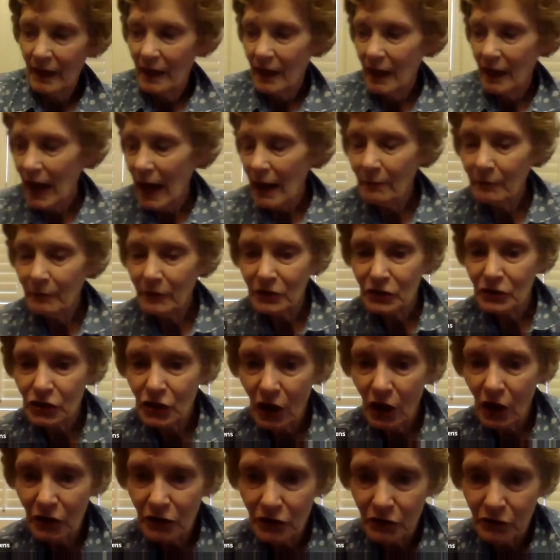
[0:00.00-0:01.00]
I'm going to
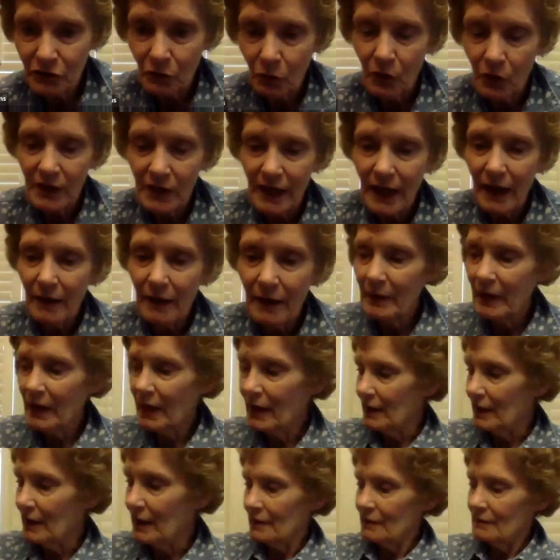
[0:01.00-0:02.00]
show you the one I
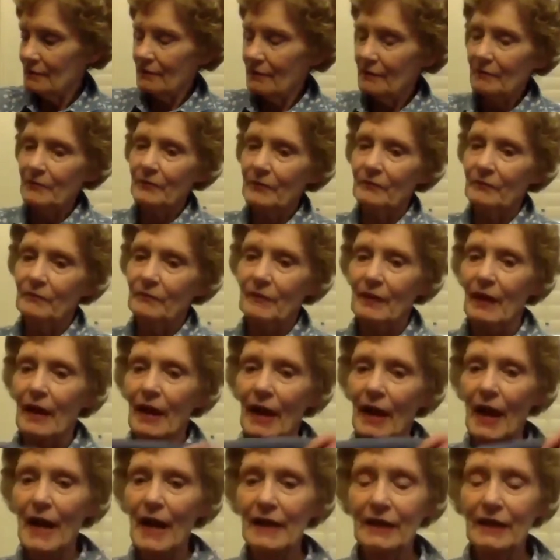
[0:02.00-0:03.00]
made.
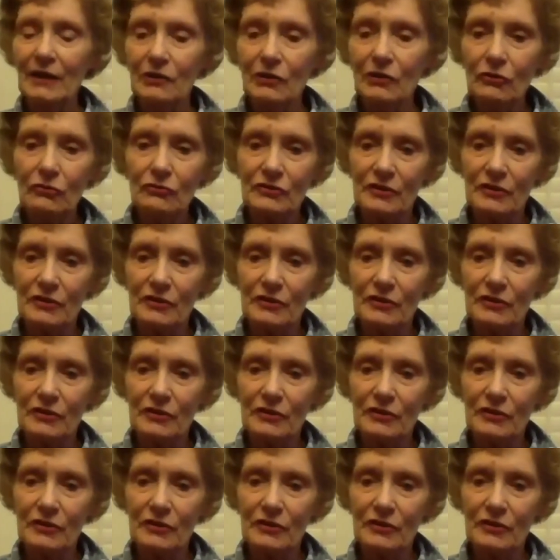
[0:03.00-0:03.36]
I didn't use a